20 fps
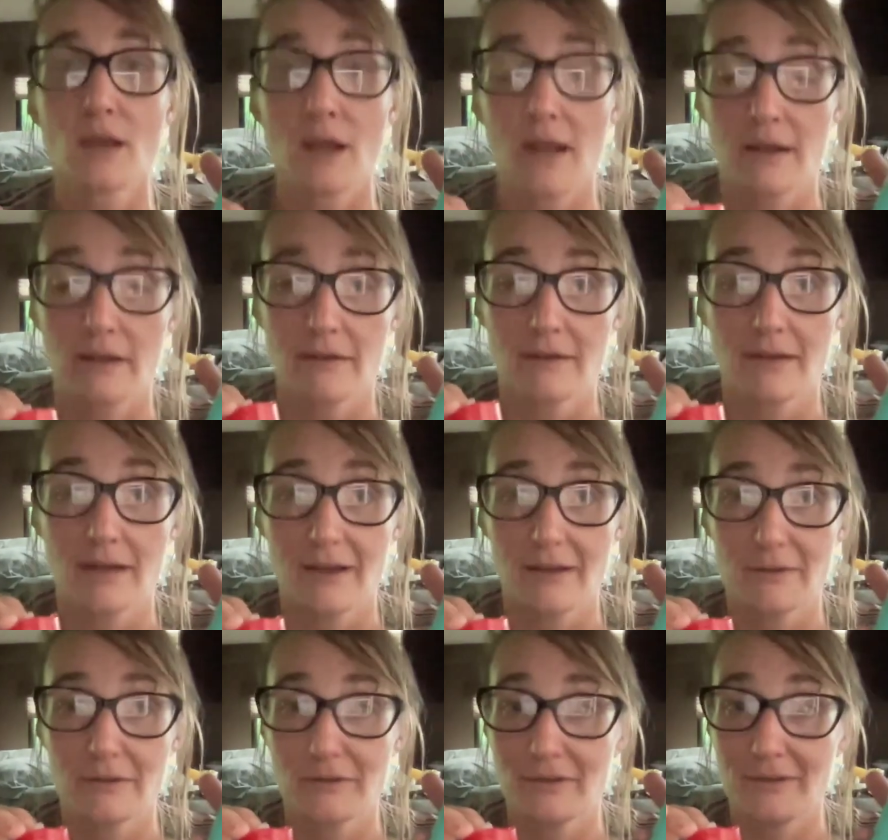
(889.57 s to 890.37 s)
and
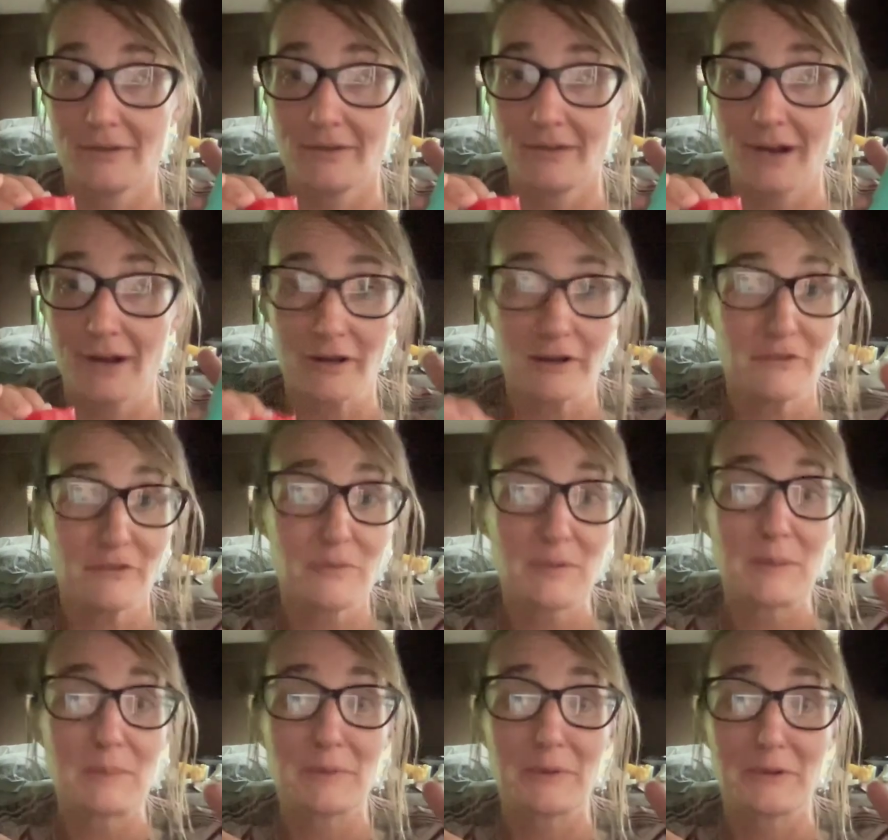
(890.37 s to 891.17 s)
not enough
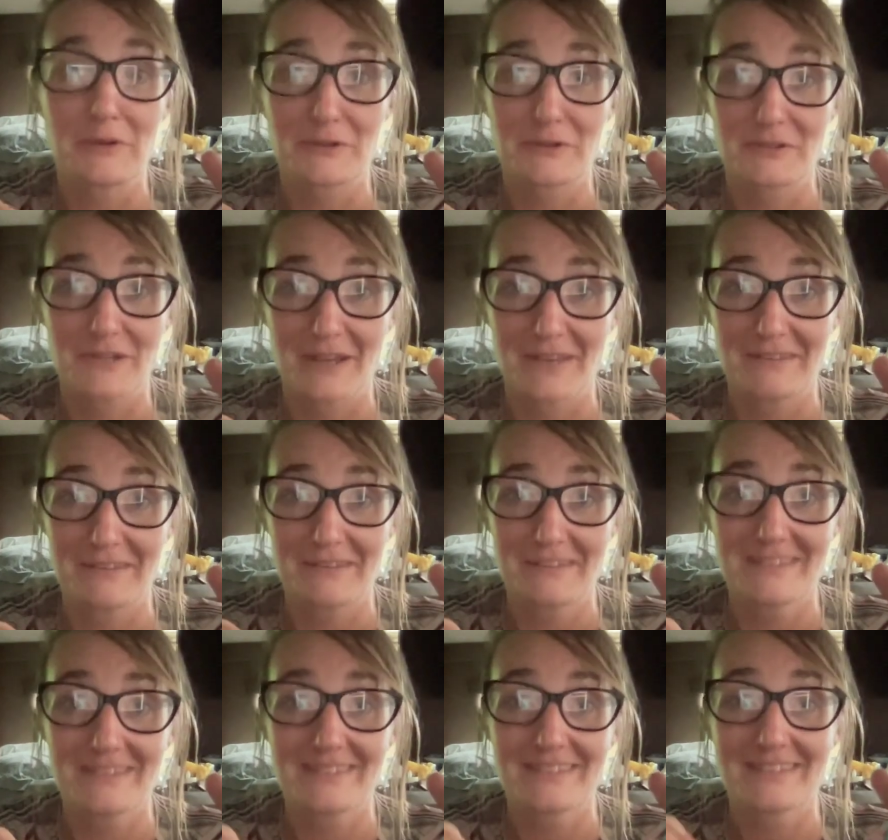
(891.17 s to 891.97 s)
people understand
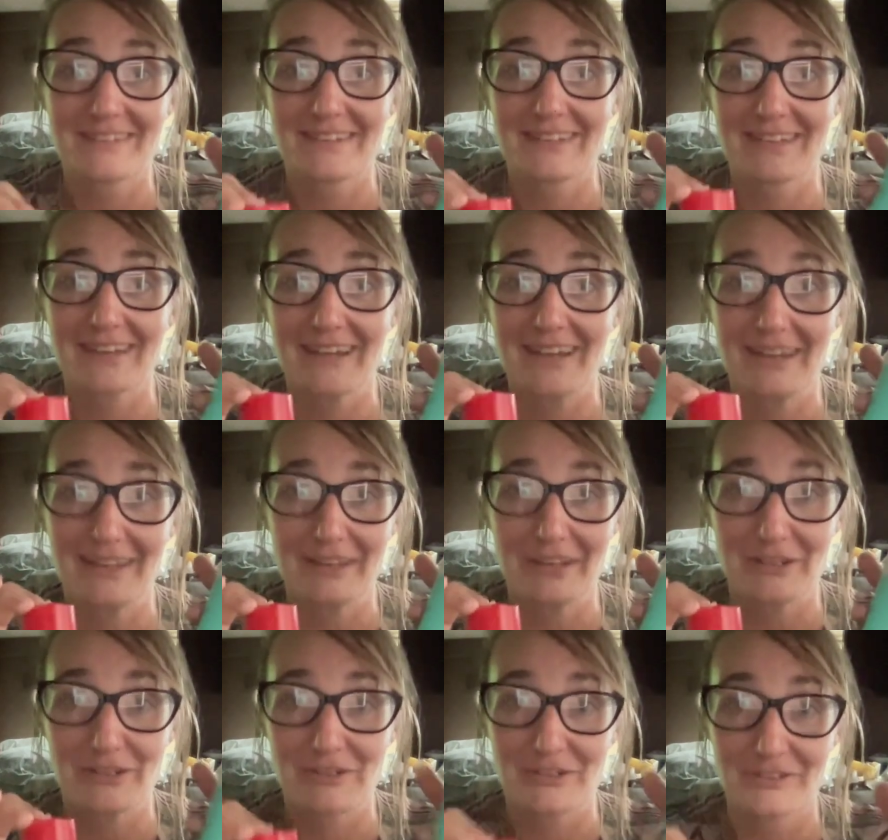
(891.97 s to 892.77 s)
this, and
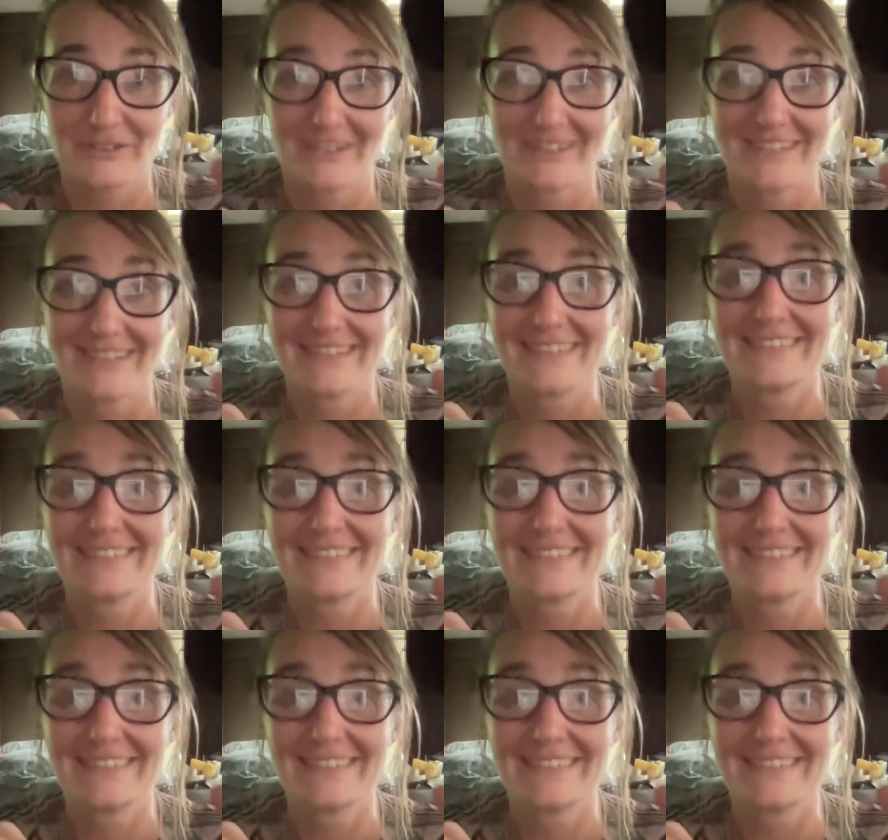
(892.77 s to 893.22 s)
they should.